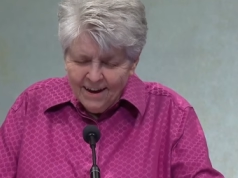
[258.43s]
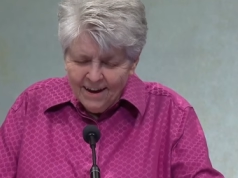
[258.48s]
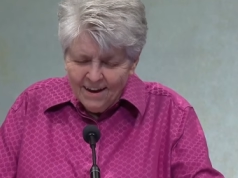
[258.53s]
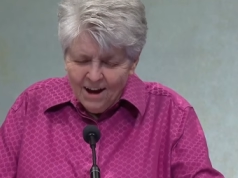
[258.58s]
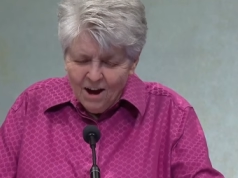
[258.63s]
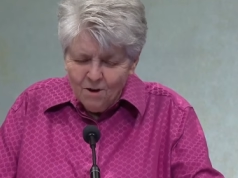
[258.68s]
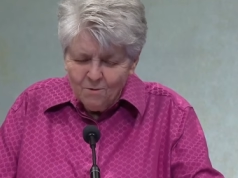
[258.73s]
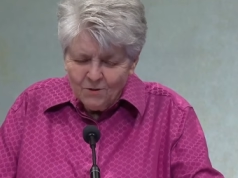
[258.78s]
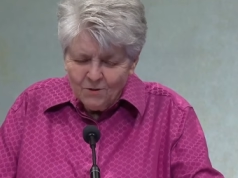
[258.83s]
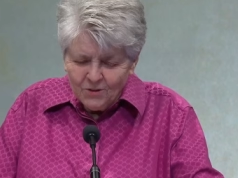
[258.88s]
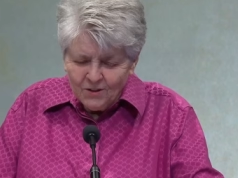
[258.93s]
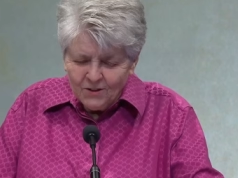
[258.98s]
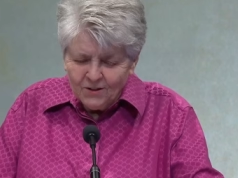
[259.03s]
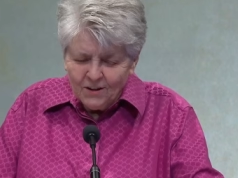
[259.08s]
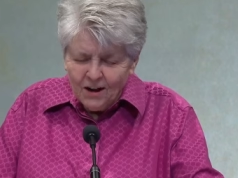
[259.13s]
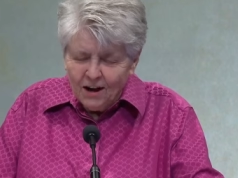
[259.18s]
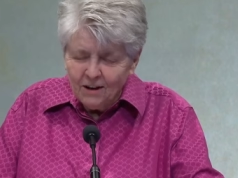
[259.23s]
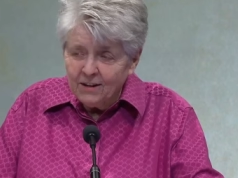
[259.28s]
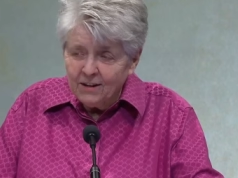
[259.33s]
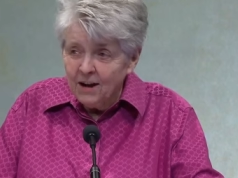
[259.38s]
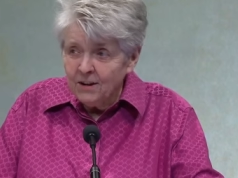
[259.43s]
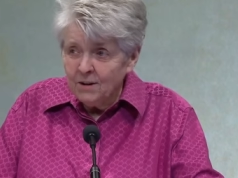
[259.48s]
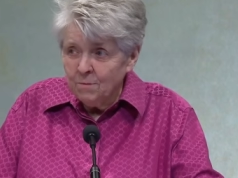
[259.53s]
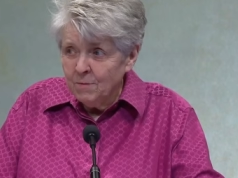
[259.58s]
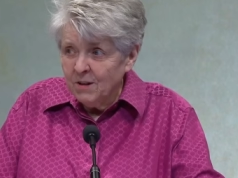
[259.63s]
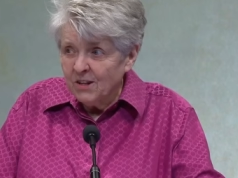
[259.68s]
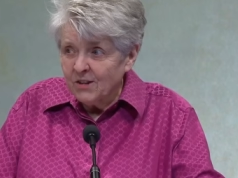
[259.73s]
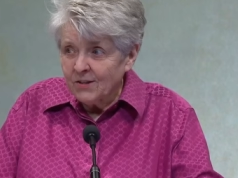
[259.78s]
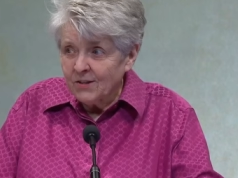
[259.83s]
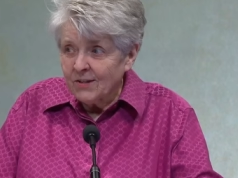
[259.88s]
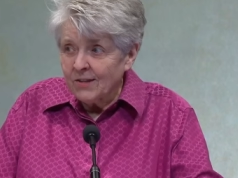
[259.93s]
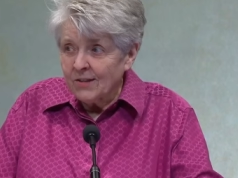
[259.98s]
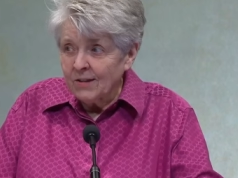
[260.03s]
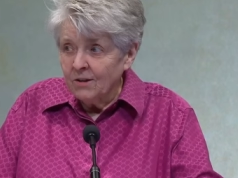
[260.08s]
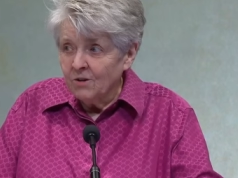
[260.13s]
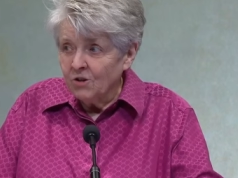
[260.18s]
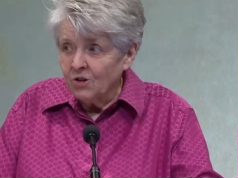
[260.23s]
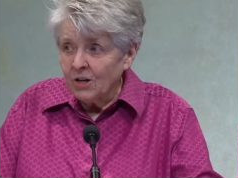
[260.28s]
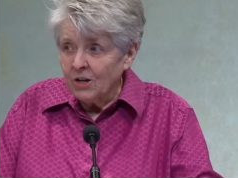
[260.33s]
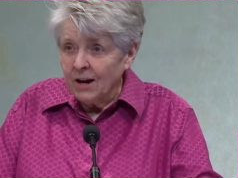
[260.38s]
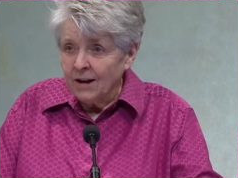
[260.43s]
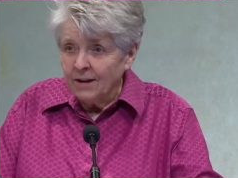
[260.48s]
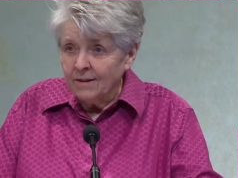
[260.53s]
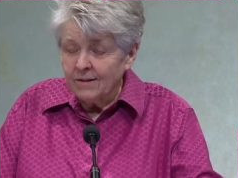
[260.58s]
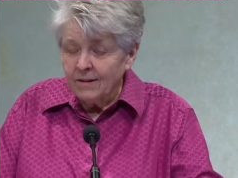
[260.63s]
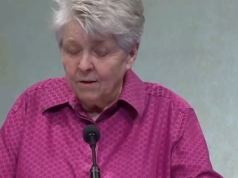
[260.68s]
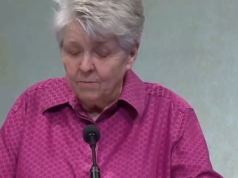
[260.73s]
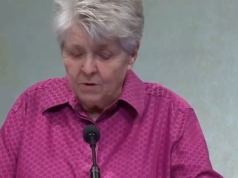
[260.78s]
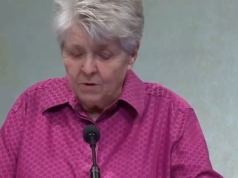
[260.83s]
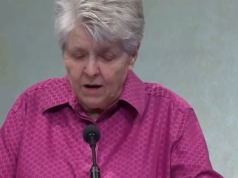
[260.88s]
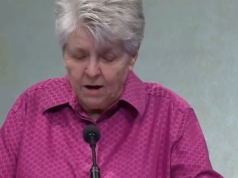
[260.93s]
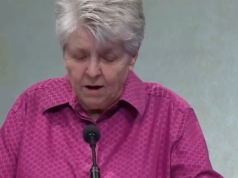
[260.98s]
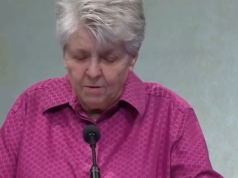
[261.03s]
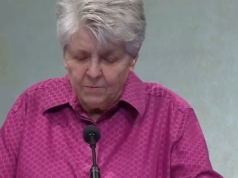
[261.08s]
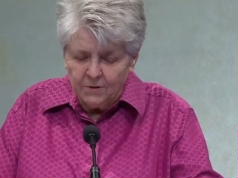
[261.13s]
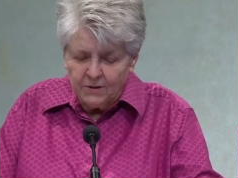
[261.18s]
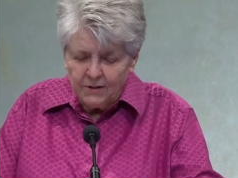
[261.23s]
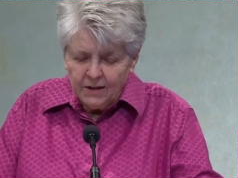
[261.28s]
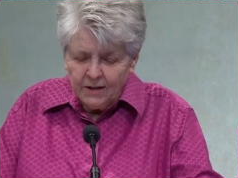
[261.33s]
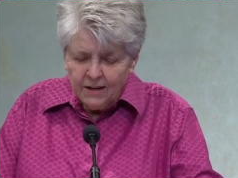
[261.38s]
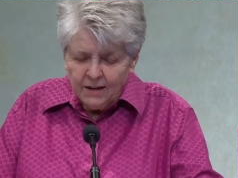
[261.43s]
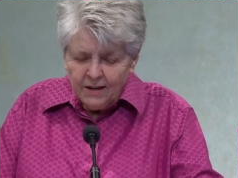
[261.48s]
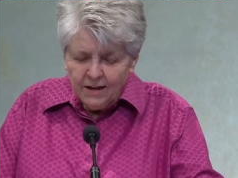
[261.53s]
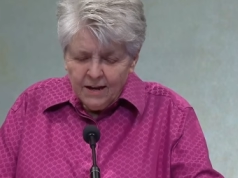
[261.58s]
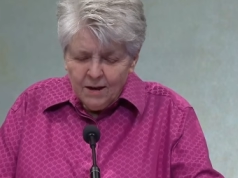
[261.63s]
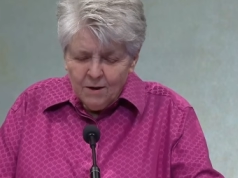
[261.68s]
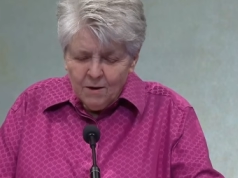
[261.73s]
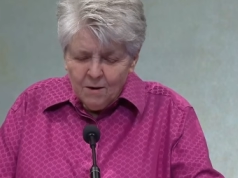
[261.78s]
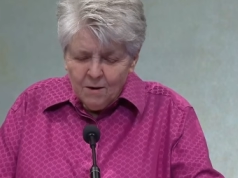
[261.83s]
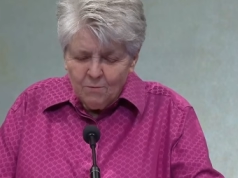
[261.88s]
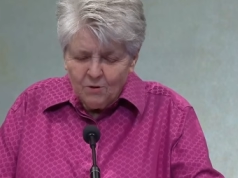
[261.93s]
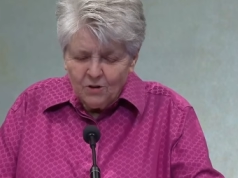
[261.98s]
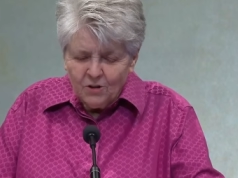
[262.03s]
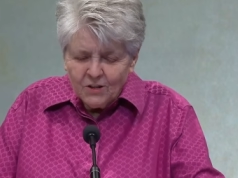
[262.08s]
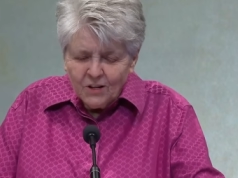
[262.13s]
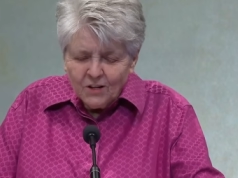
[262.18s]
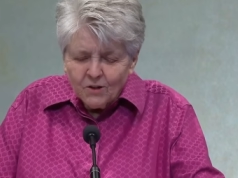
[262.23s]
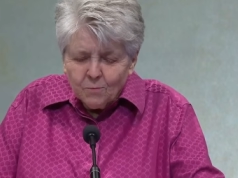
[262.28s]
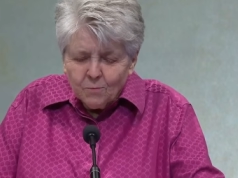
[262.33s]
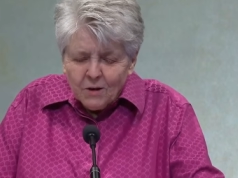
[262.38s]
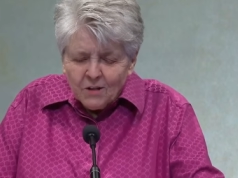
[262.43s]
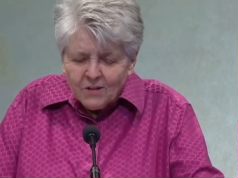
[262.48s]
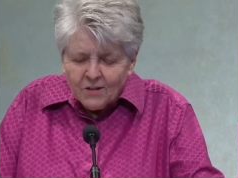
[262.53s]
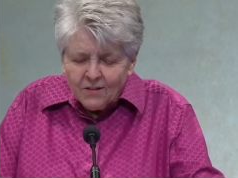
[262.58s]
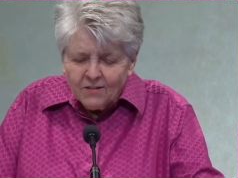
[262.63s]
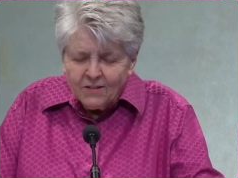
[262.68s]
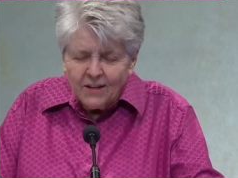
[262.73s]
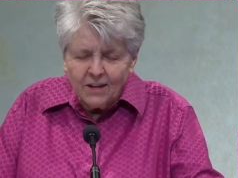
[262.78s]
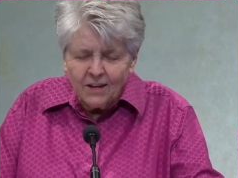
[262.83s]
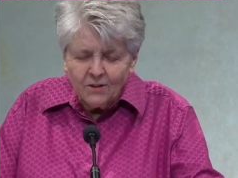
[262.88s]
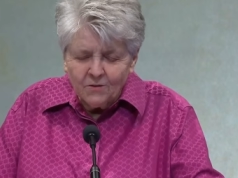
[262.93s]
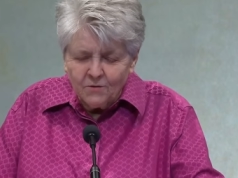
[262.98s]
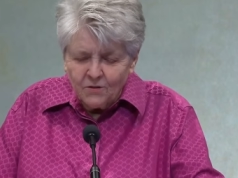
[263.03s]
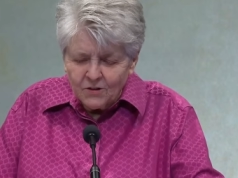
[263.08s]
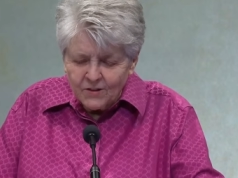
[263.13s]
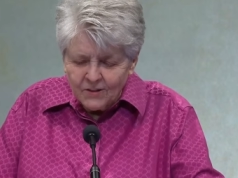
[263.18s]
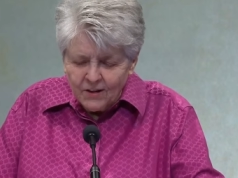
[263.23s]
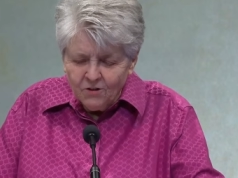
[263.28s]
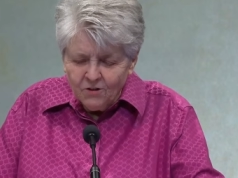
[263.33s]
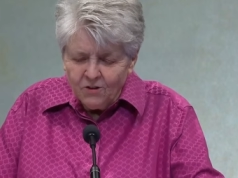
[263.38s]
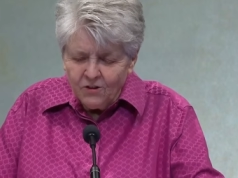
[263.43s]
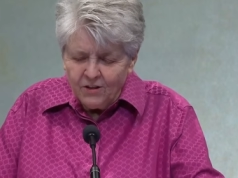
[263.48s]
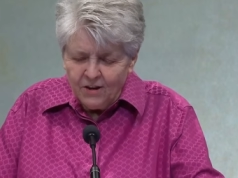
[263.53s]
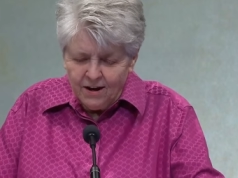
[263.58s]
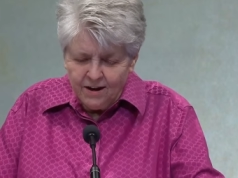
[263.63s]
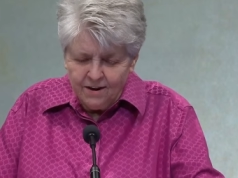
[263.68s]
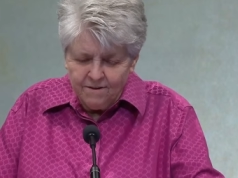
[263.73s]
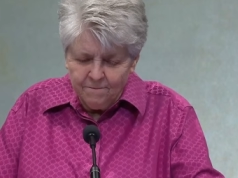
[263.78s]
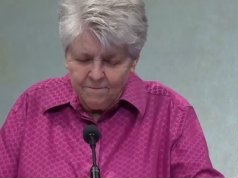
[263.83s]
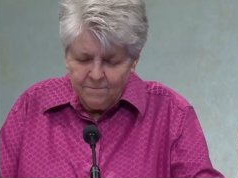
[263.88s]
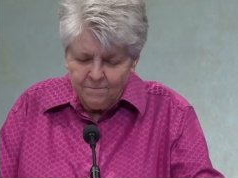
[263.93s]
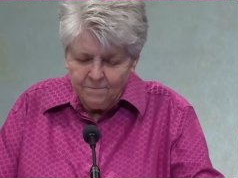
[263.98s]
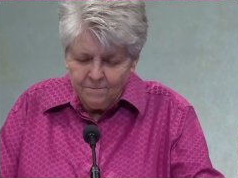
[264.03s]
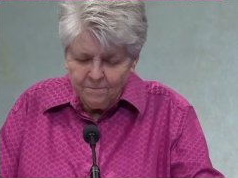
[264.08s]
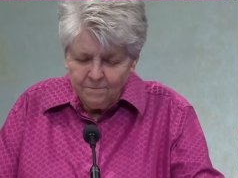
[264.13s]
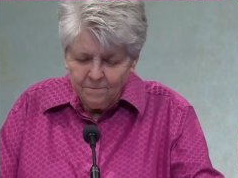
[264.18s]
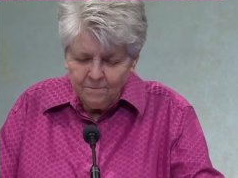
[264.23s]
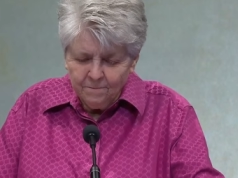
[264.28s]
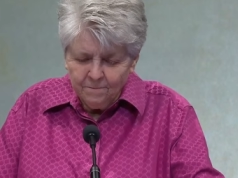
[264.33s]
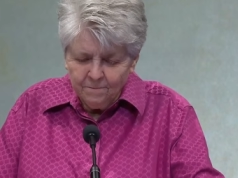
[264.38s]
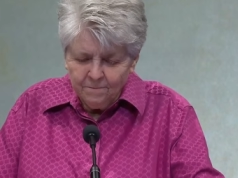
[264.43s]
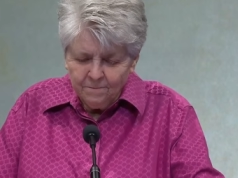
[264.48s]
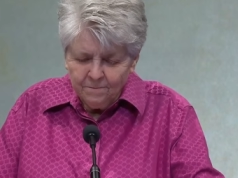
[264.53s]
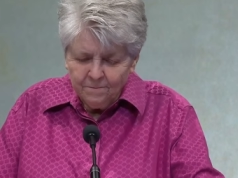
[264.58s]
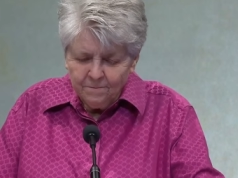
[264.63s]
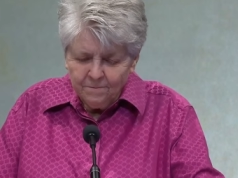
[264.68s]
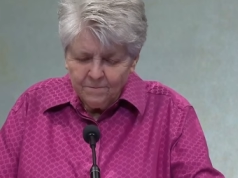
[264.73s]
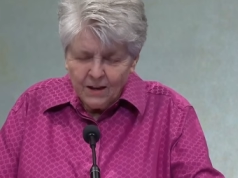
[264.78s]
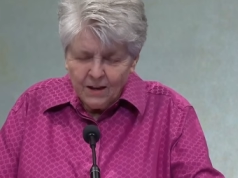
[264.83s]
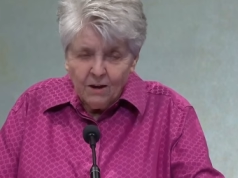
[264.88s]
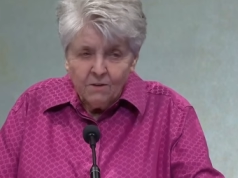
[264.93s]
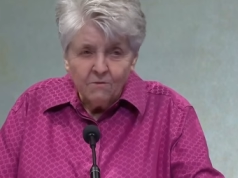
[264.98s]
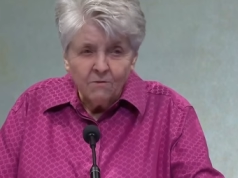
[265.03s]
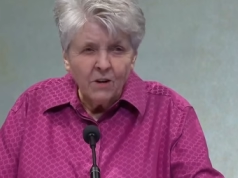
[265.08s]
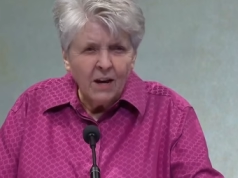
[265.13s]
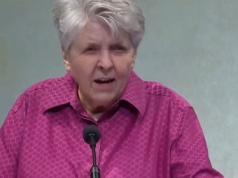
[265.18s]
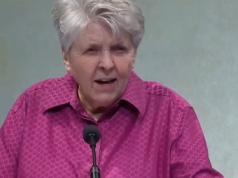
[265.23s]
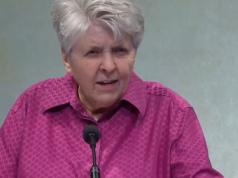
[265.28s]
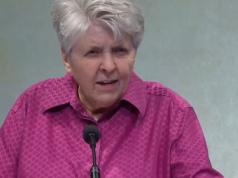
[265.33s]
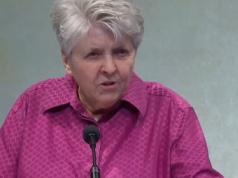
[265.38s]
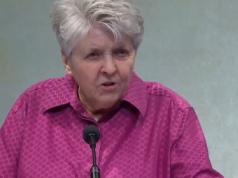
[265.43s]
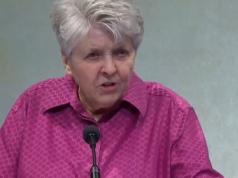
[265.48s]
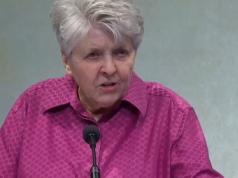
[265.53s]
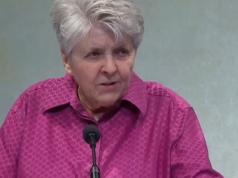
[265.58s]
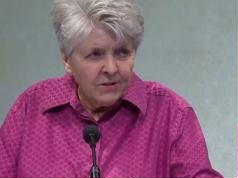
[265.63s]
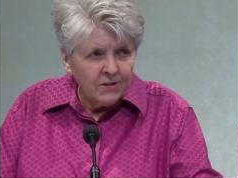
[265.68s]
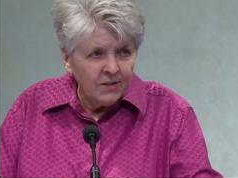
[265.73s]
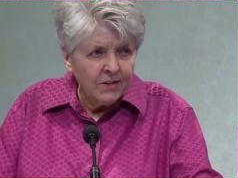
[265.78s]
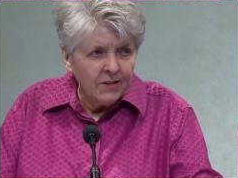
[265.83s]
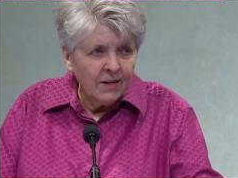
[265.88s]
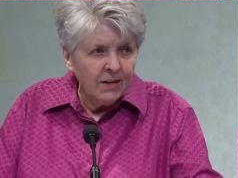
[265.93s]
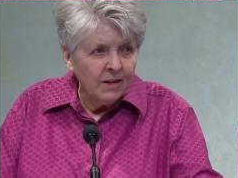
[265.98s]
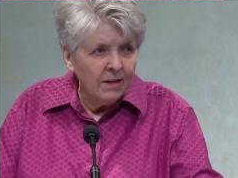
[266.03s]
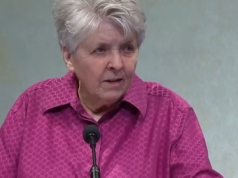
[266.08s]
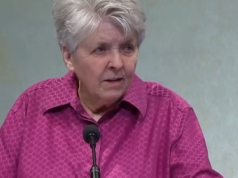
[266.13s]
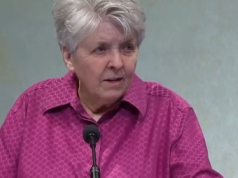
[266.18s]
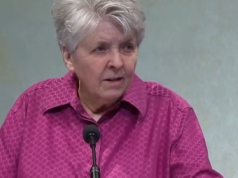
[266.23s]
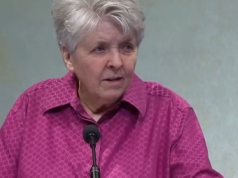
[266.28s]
I was, I kind of missed sunshine sometimes but just expressing thanks for sunshine, for agency,